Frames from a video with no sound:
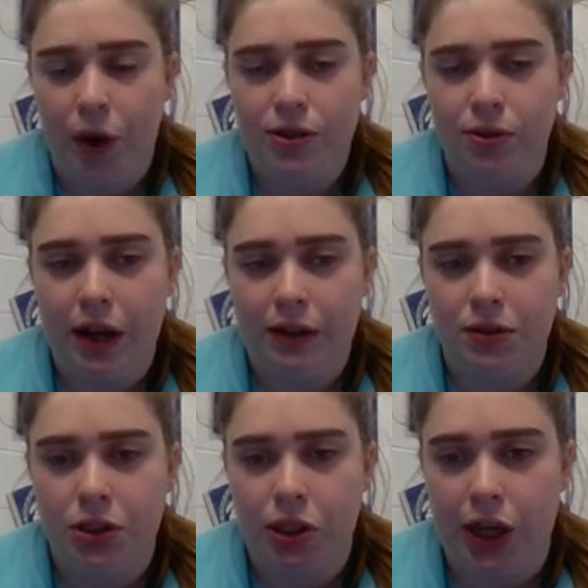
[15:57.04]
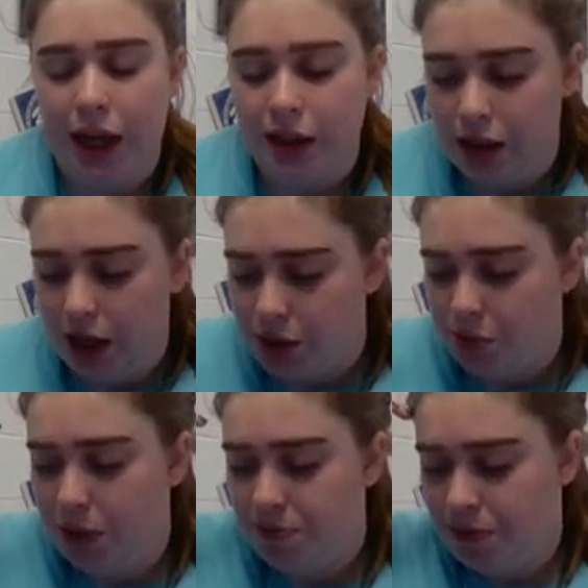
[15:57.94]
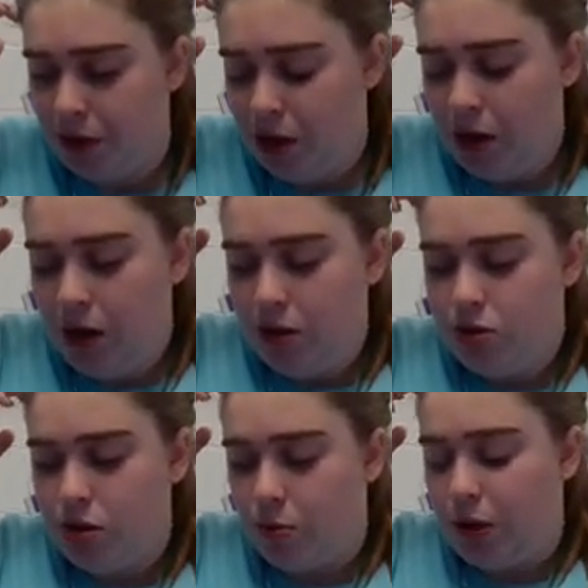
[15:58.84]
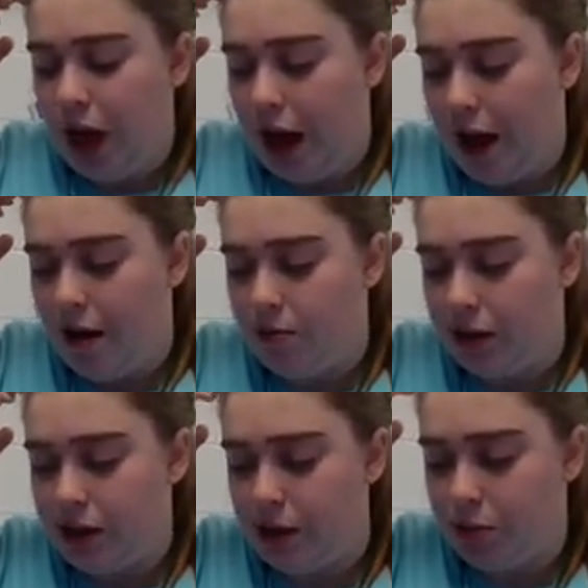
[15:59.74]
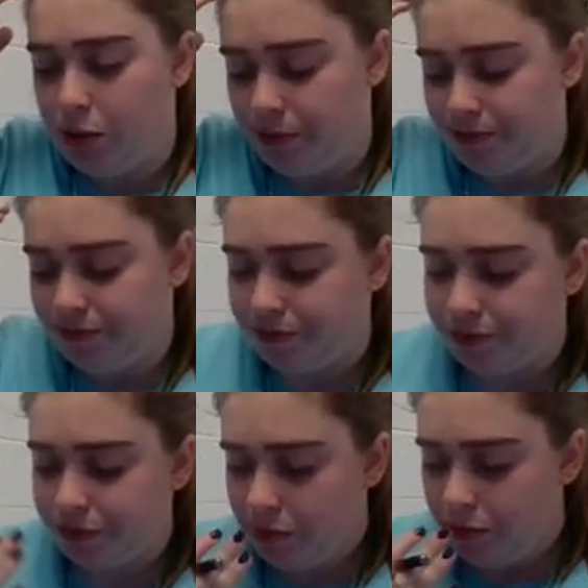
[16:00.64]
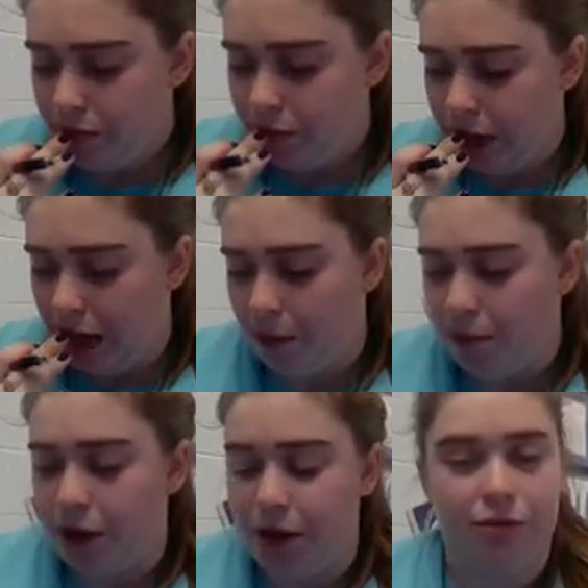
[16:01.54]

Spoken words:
Okay, so now let's look at the next one. So we have example, and I'm not